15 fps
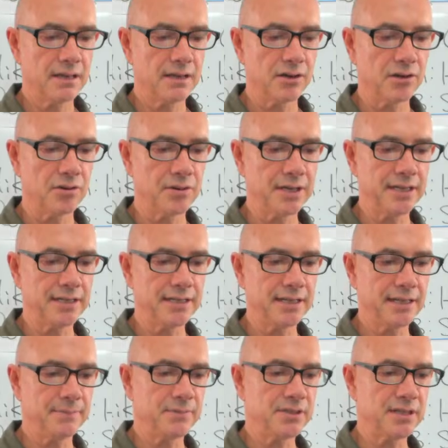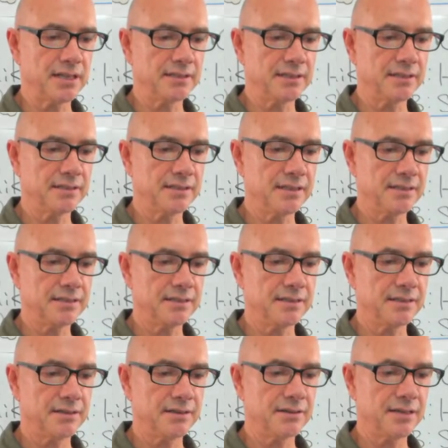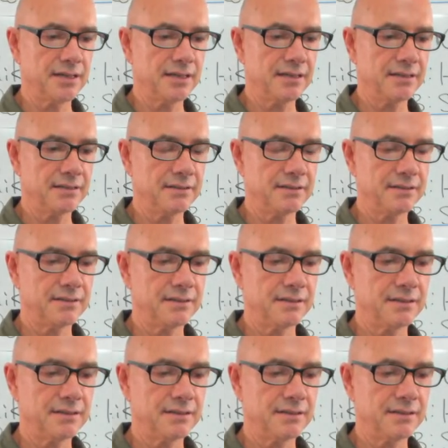green team sentences. There it is.